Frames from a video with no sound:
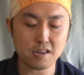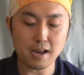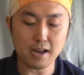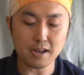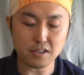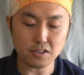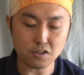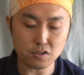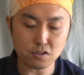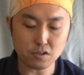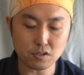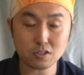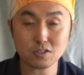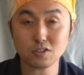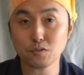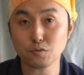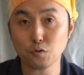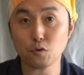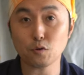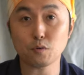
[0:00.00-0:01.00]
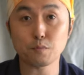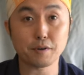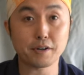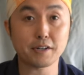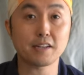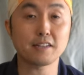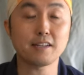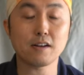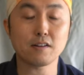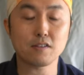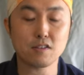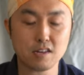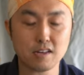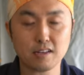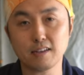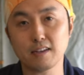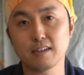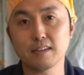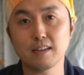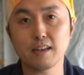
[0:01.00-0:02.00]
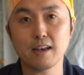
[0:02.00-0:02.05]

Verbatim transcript: I use for breaking down chicken.